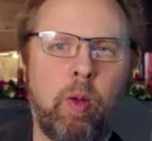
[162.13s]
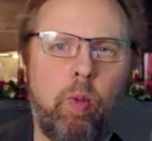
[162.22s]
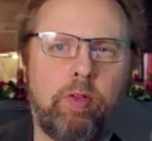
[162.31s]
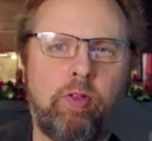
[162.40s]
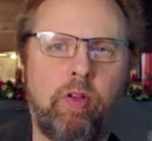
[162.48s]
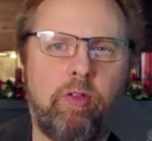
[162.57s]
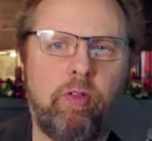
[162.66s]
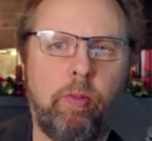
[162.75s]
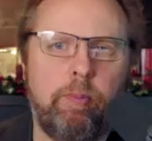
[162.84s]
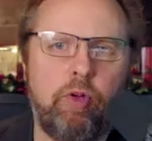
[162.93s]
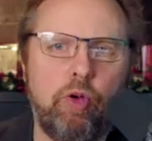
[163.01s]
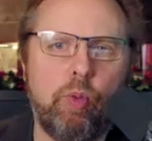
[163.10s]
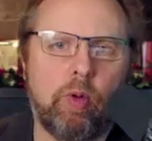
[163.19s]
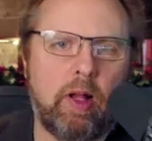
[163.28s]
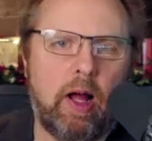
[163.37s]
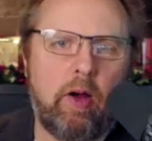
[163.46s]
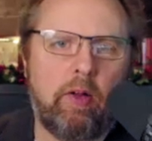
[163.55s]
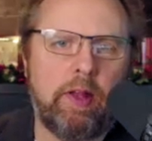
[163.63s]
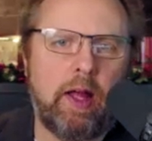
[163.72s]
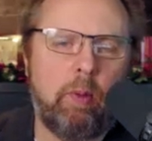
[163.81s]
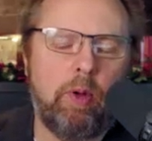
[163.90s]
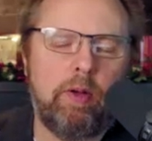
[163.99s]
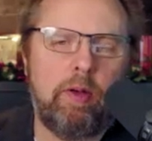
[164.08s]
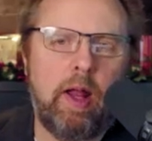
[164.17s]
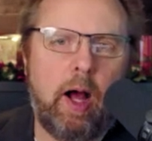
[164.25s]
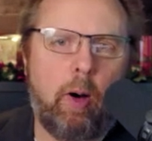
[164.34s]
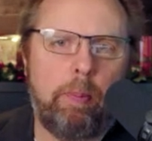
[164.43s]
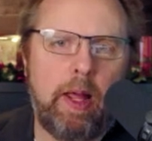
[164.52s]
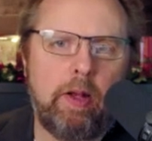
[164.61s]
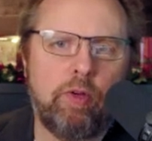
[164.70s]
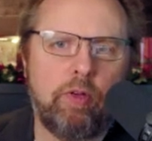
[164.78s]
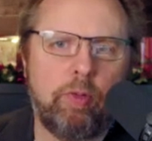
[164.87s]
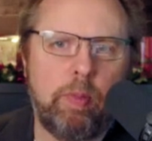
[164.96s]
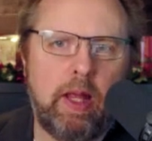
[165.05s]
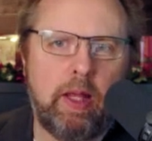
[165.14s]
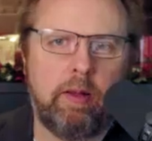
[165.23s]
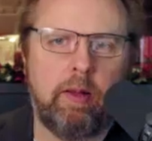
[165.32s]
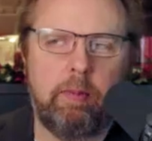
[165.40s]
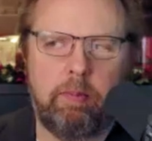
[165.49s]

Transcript: what system do you rely on that would help patriots make